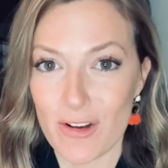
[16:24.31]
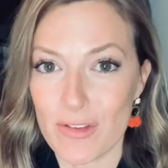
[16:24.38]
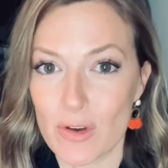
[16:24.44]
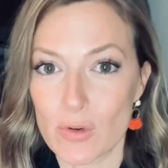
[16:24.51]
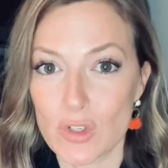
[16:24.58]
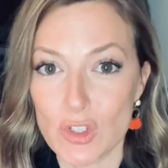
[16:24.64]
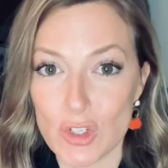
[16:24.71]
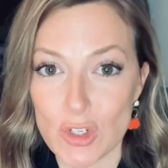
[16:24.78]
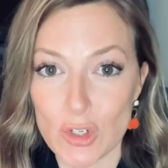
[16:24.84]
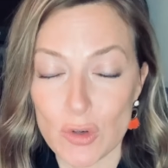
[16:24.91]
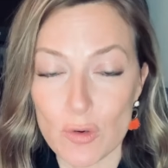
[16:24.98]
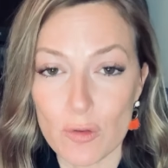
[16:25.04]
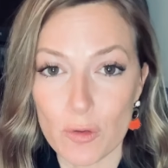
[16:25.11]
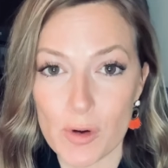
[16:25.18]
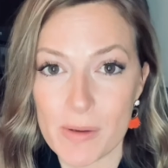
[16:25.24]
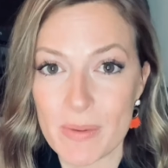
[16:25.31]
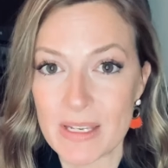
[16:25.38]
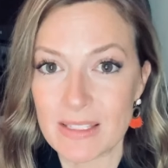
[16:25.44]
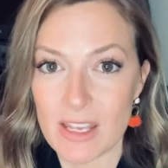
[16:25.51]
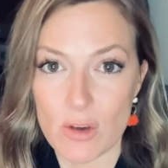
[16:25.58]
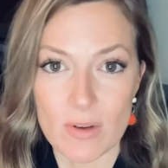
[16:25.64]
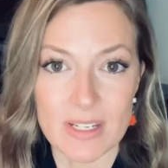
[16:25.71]
There's two freebies
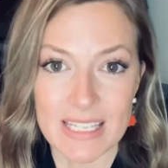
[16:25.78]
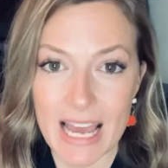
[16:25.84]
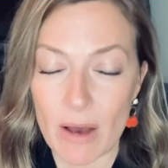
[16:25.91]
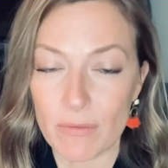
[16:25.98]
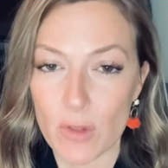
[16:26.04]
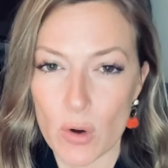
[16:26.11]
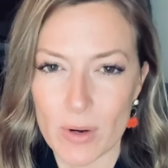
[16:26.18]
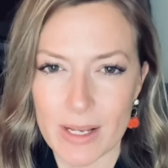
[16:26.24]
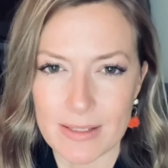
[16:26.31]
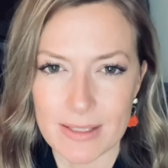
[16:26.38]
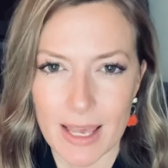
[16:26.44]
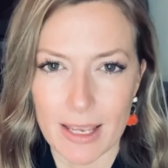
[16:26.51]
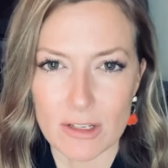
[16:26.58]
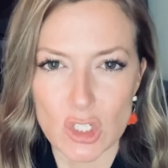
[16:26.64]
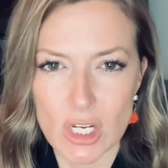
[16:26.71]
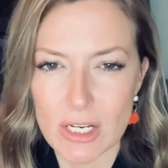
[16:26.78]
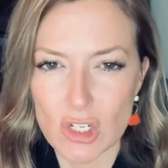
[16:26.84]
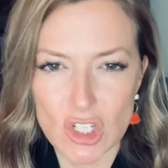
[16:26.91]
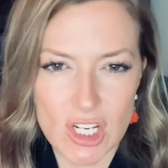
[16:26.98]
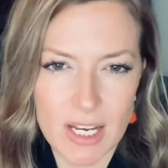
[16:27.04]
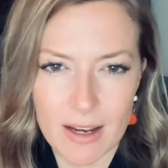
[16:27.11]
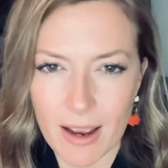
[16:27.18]
that you can download as like cheat
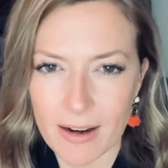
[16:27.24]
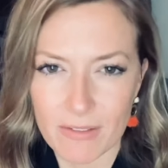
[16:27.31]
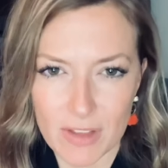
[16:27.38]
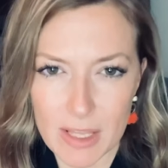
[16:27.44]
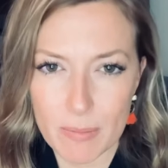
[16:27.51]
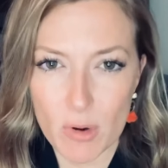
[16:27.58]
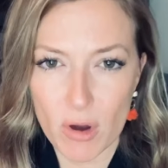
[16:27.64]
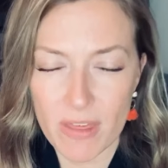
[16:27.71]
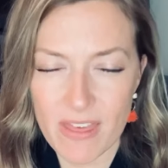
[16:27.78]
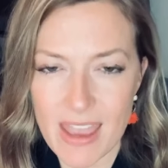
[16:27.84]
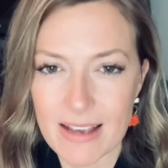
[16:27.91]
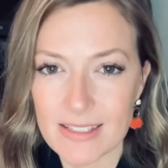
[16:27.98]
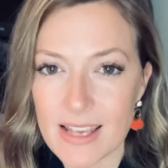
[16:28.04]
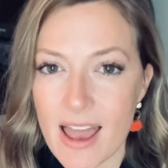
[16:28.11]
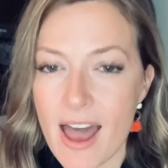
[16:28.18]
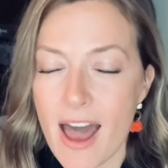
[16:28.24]
sheet kind of ebook things.